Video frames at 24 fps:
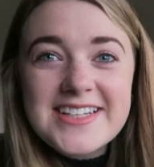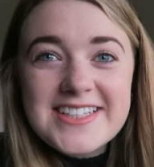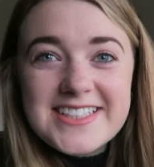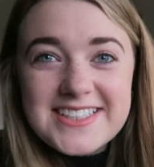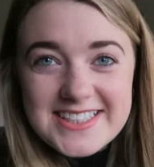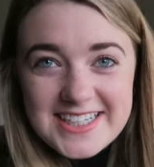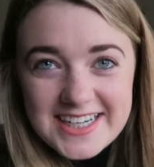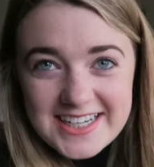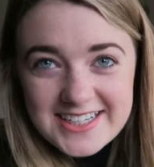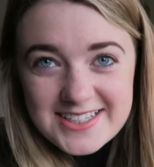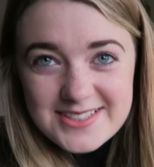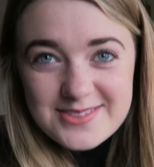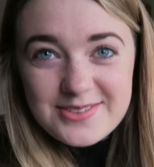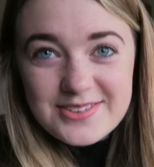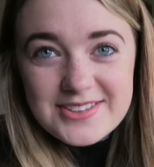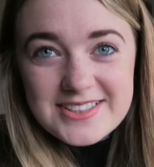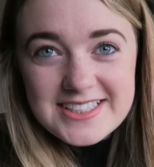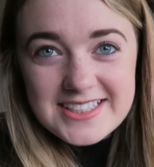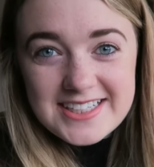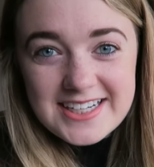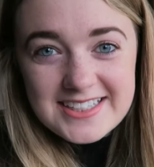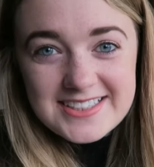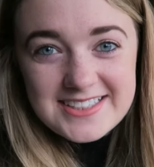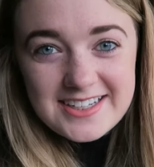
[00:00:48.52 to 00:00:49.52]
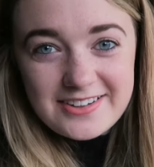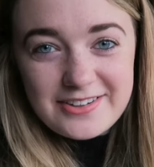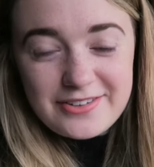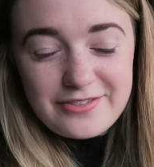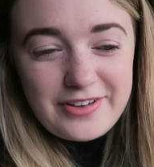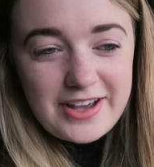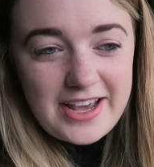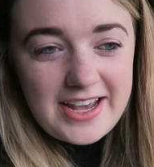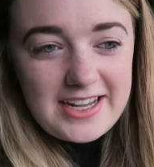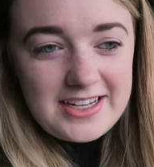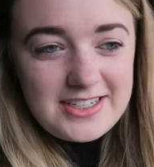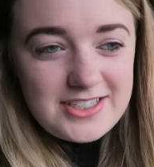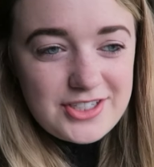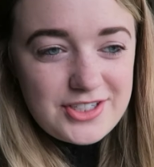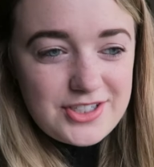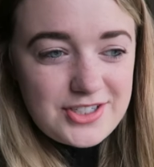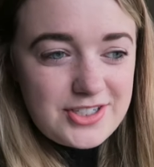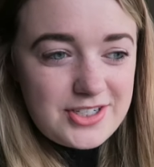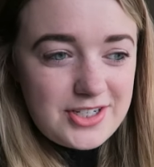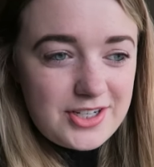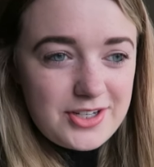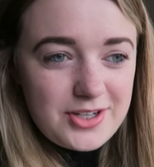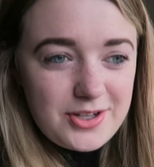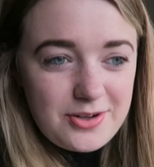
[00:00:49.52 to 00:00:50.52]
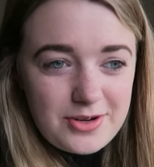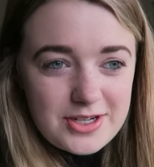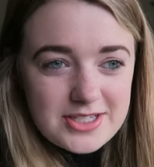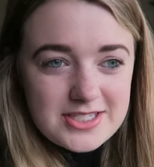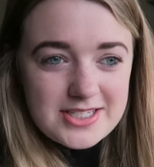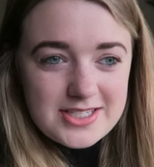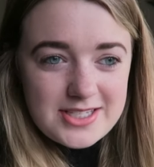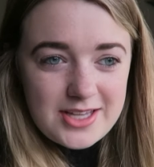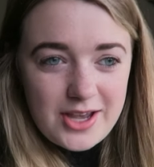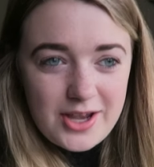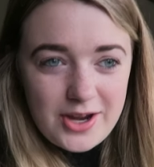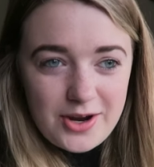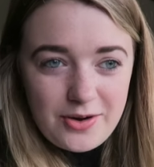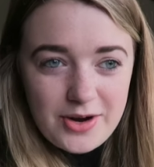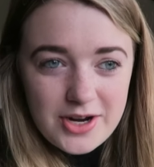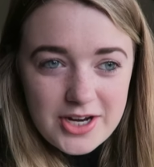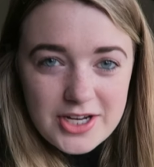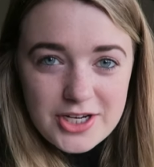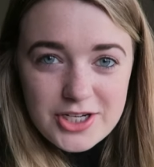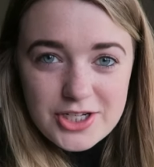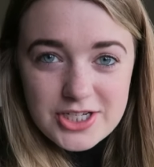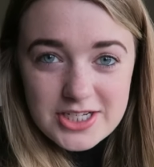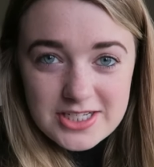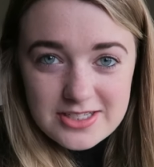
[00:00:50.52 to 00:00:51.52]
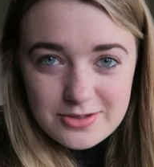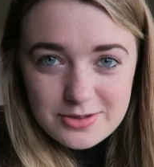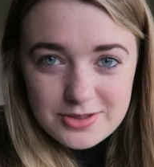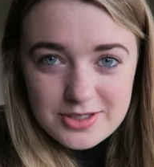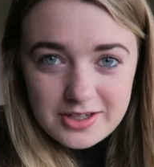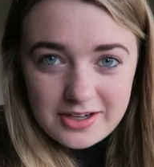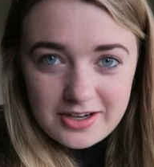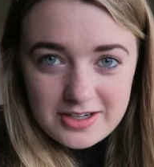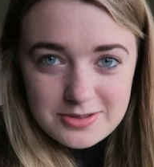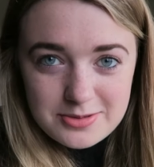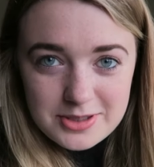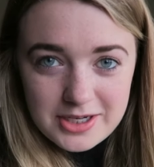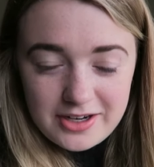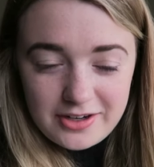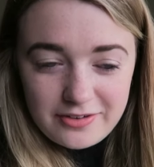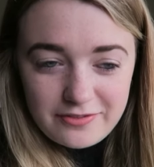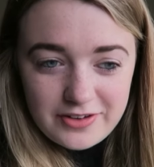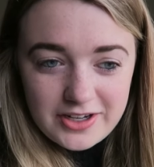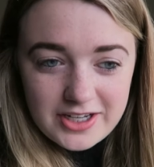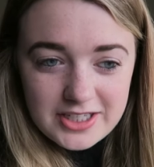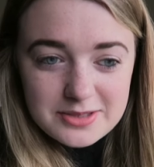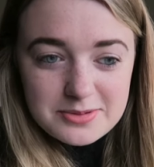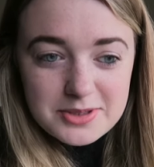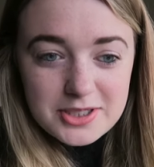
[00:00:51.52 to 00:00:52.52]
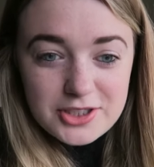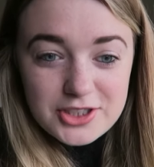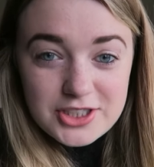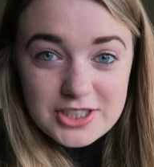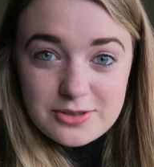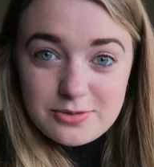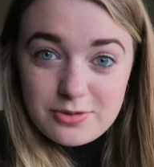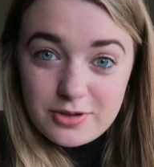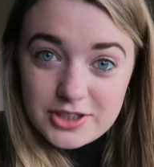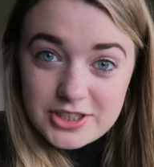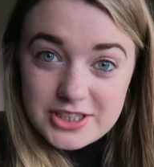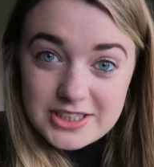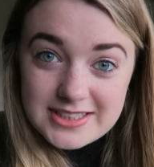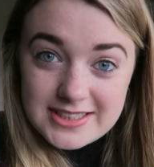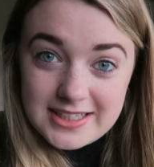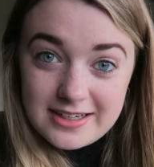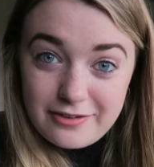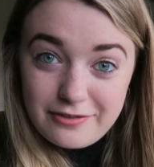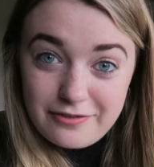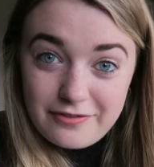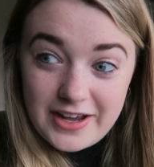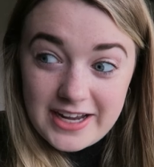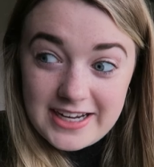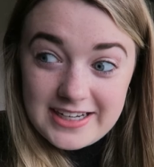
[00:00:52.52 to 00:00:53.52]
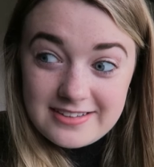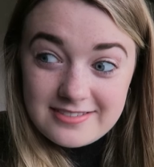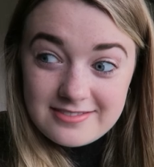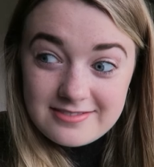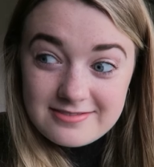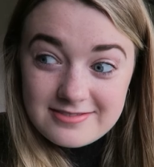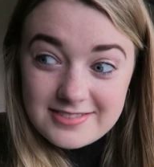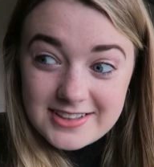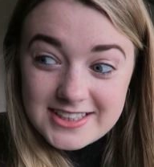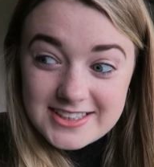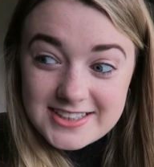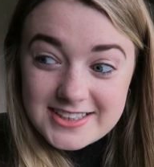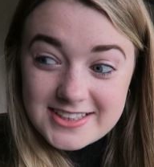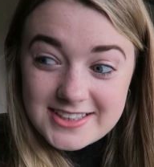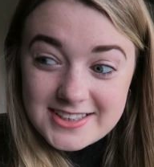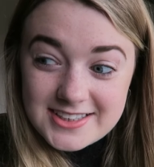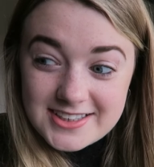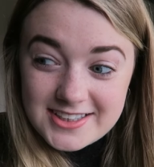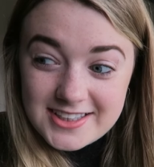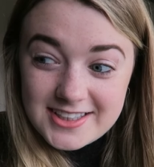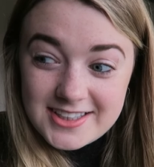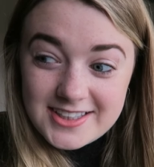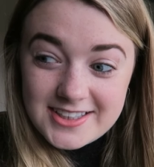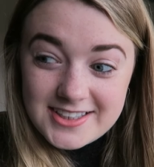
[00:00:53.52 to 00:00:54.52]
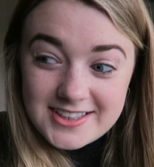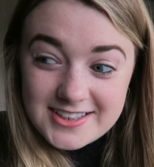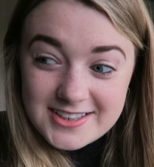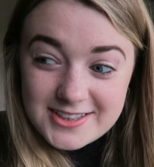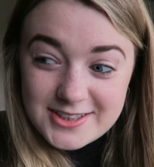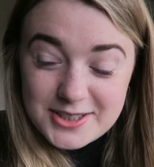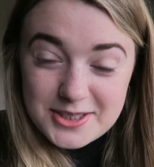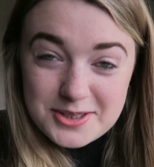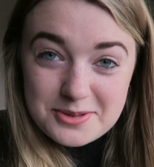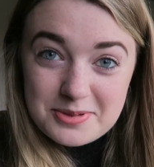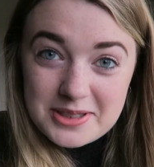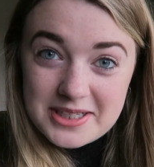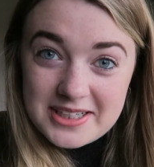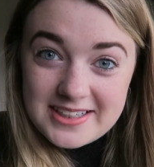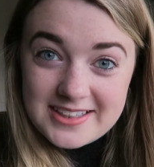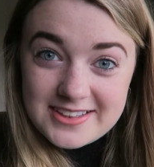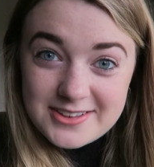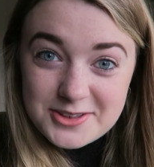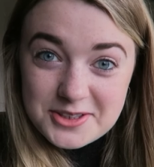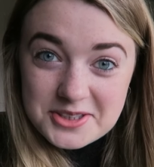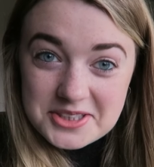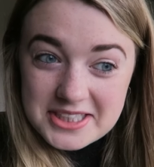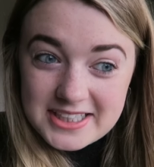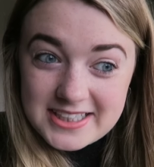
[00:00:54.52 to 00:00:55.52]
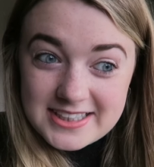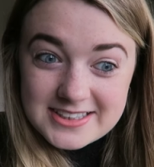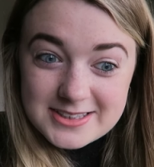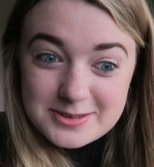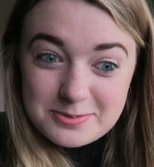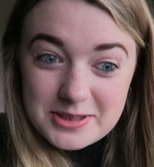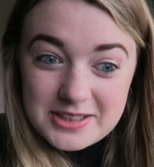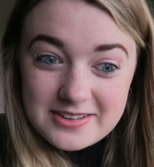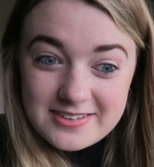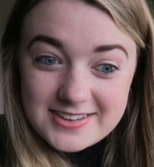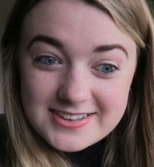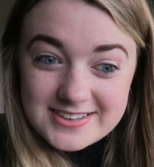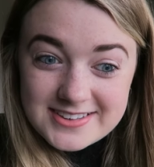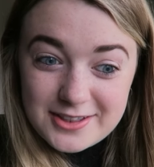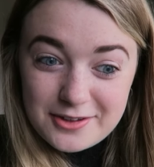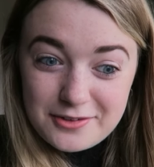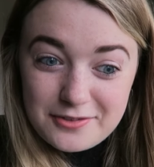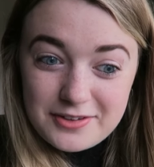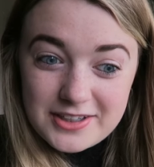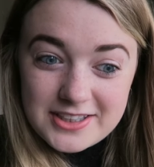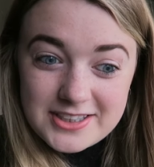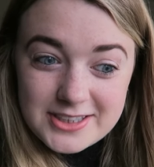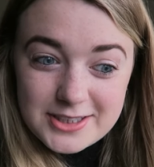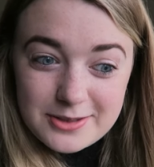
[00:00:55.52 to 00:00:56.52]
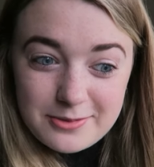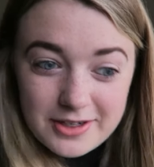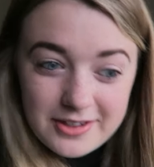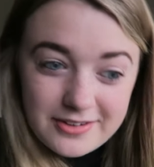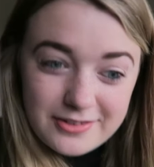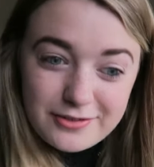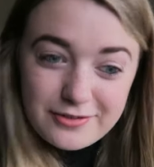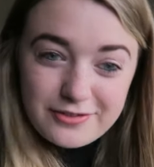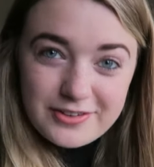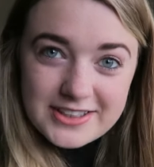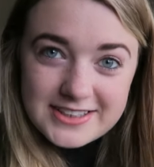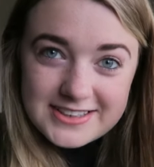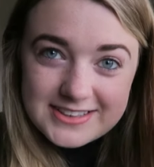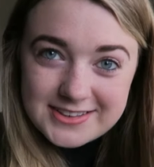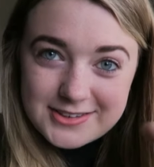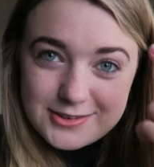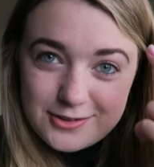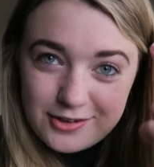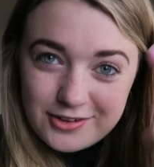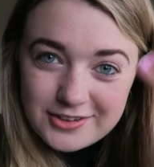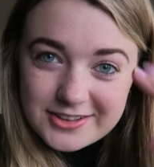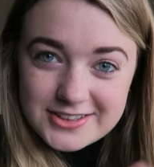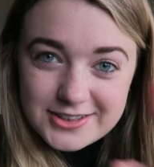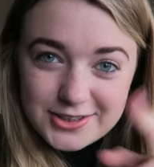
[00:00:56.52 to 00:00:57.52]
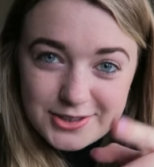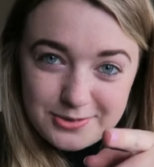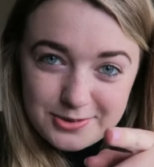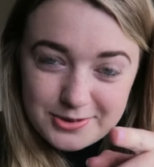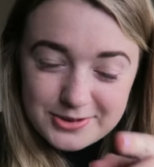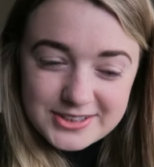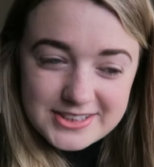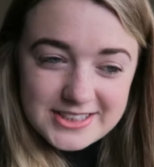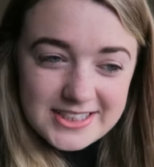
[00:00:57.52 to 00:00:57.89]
she's wanted it done for ages too, so she's also going to be going first because she's worried she's going to faint, which should be an interesting experience. Hopefully she won't, fingers crossed, you will